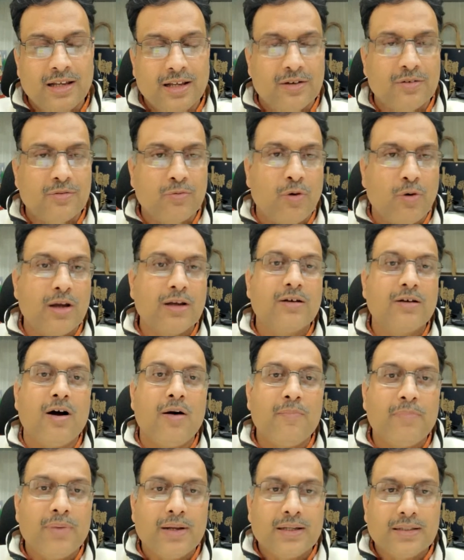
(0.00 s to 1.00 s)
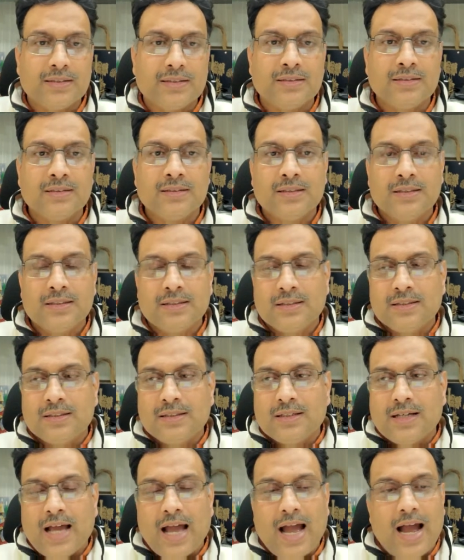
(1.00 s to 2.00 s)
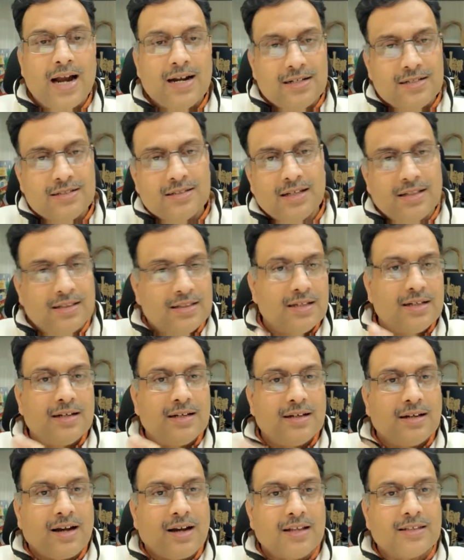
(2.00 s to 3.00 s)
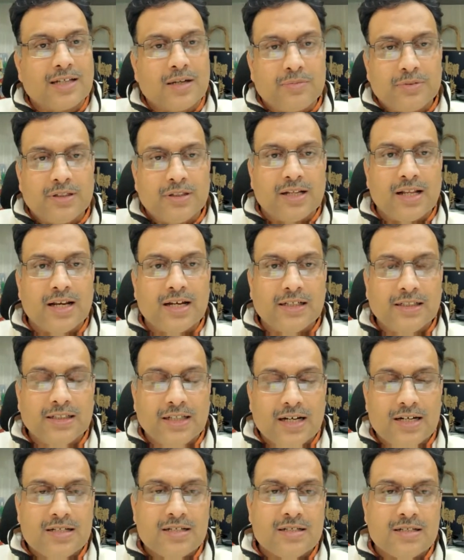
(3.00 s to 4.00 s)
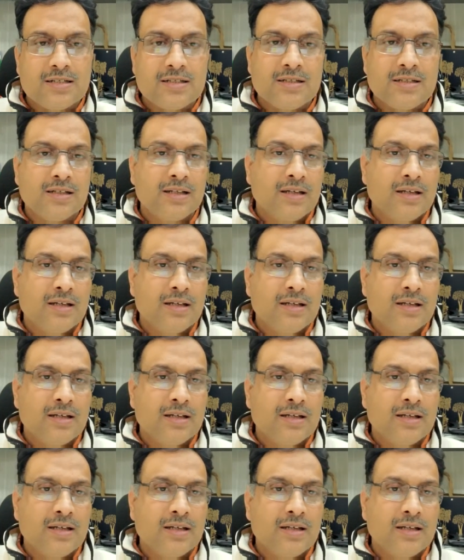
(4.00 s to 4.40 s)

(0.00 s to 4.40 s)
One complex adds and then transcription initiates.